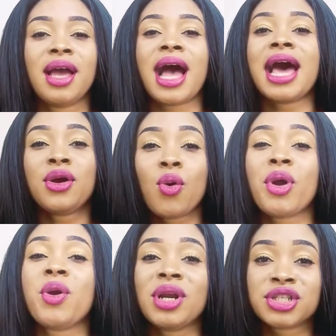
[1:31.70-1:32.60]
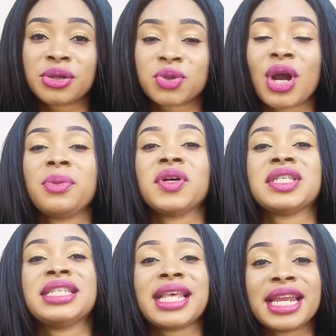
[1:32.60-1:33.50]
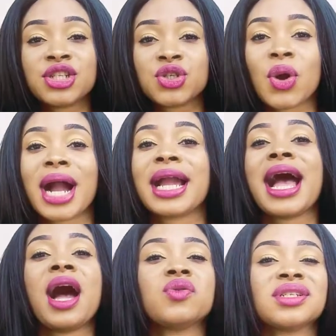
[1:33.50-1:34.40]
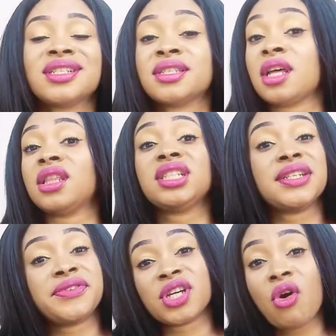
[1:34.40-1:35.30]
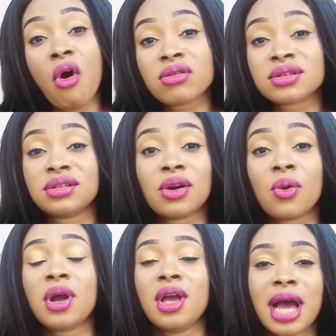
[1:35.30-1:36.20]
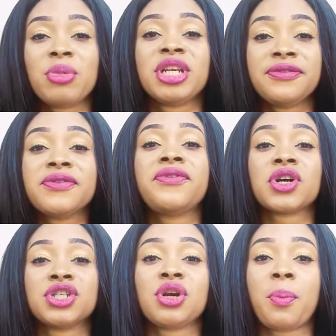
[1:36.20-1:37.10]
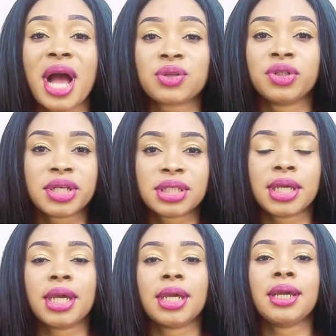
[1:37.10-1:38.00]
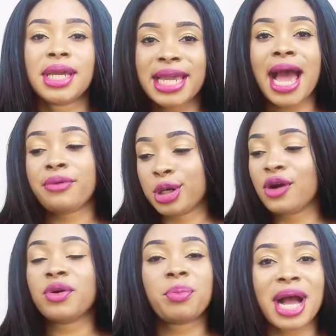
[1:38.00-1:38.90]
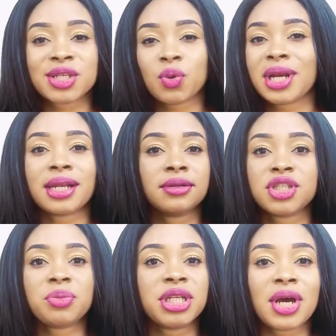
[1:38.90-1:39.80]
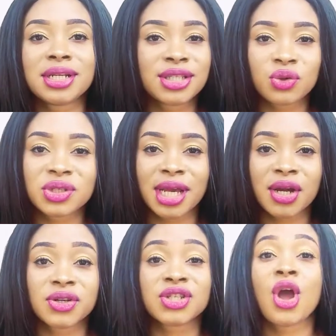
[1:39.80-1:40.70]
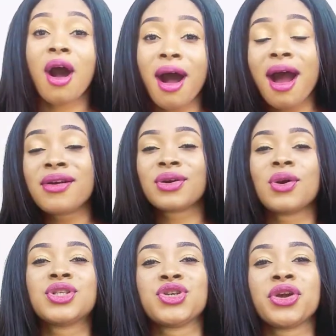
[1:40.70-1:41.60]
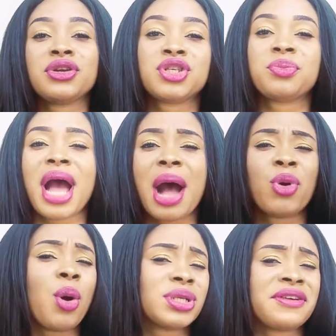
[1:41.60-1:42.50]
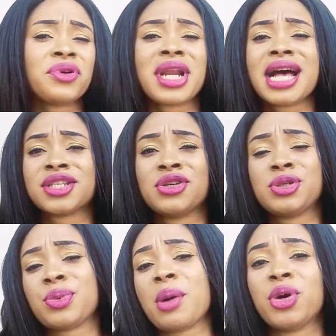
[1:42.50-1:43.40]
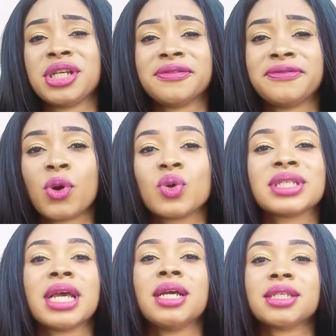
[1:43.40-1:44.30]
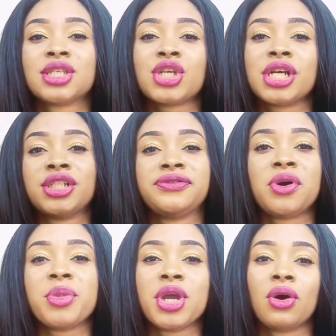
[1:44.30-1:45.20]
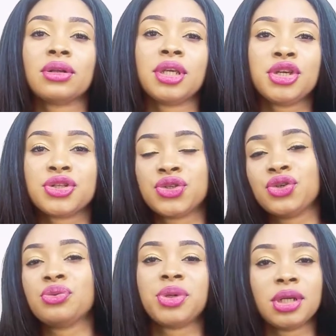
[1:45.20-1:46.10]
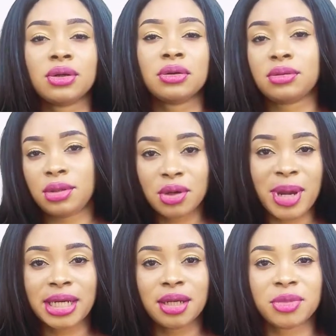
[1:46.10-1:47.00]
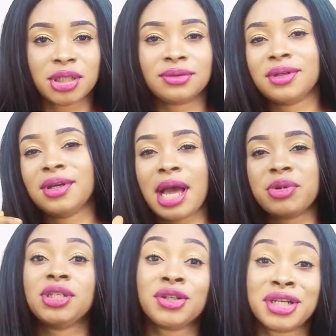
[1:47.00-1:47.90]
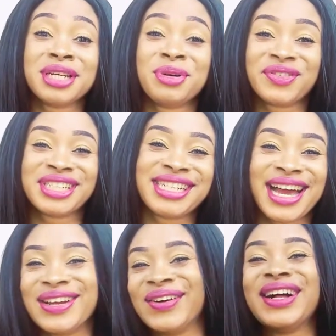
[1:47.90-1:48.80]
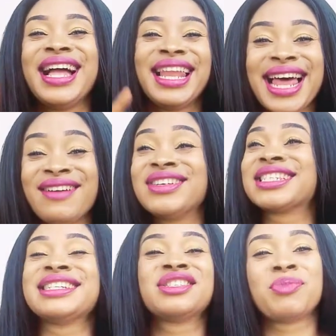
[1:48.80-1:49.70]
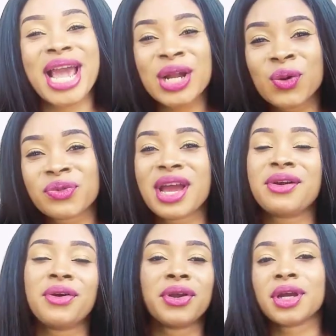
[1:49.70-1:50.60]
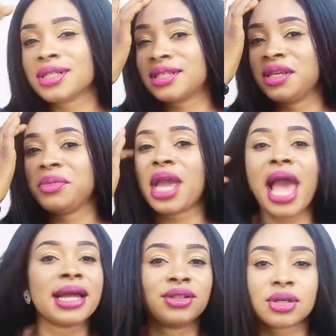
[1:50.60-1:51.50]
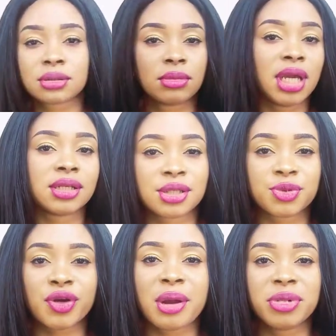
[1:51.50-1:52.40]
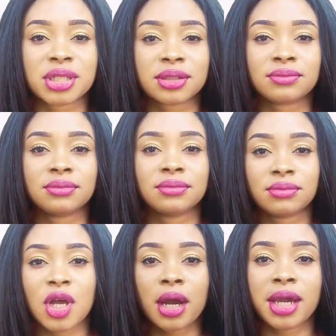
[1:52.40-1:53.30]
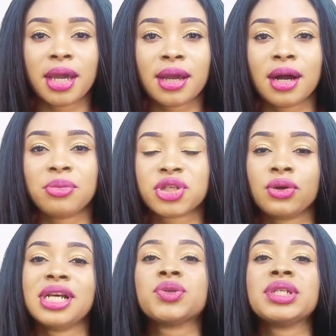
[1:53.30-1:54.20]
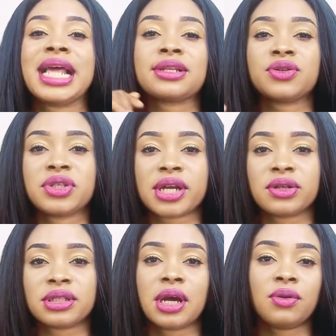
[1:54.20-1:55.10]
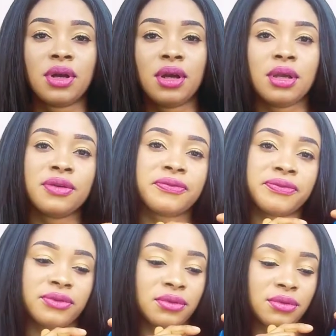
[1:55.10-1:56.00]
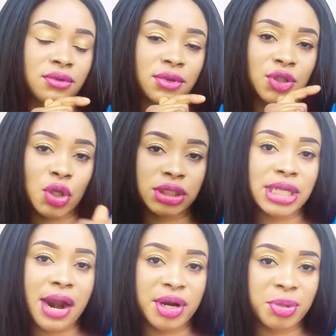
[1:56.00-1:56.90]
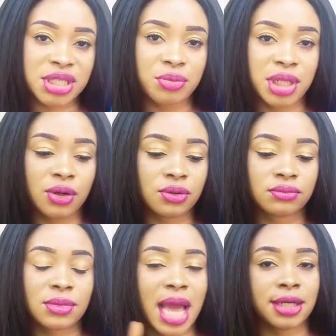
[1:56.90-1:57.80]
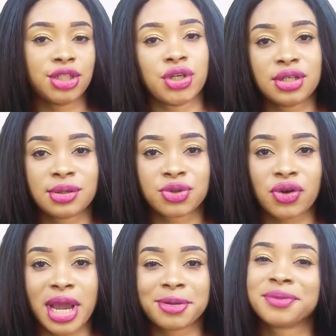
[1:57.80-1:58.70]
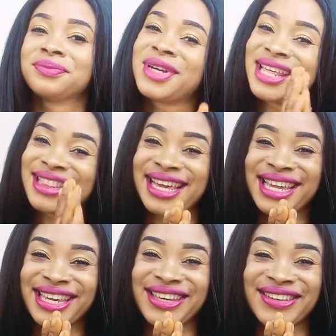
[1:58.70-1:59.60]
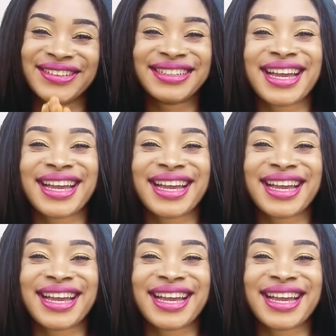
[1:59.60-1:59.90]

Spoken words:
I know when you want to subscribe, they'll say sign into your account. It's nothing difficult, you know. I mean, if you forgot your password, just say, yeah, recover password, and it'll be done in 2 seconds. Or go to your YouTube app. Almost everyone has a YouTube app on their phones. Search for me on YouTube. You know my name now. I mean, you know the name of the channel. Live Lessons by Goldero. You're going to see me and just hit the subscribe button. Okay, so as we like 2 seconds now, you've touched that red button below and it's showing subscribed. Thank you.